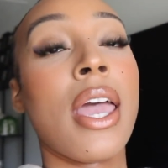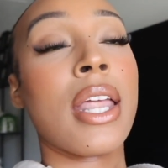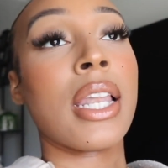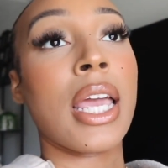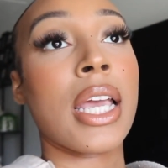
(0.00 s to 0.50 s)

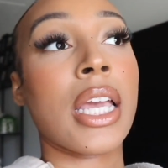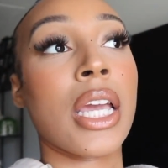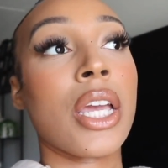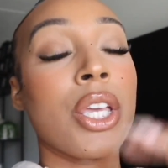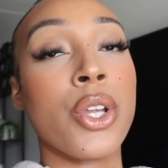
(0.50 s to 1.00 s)
and like
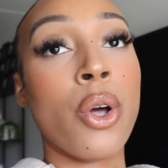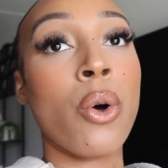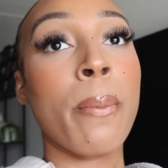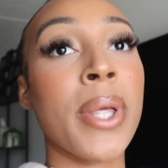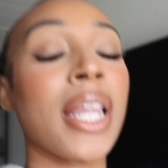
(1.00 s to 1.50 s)
you
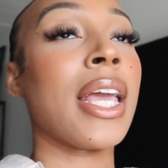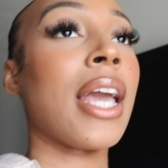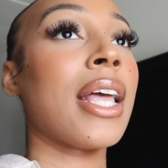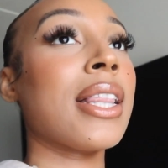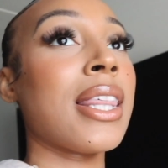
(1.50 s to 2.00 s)
know but
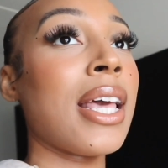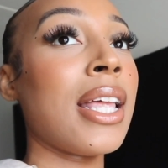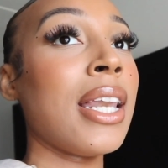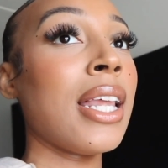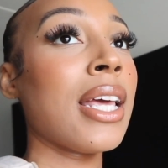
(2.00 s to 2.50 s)
like
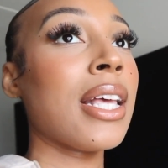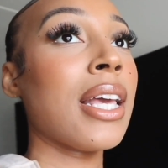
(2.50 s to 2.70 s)
then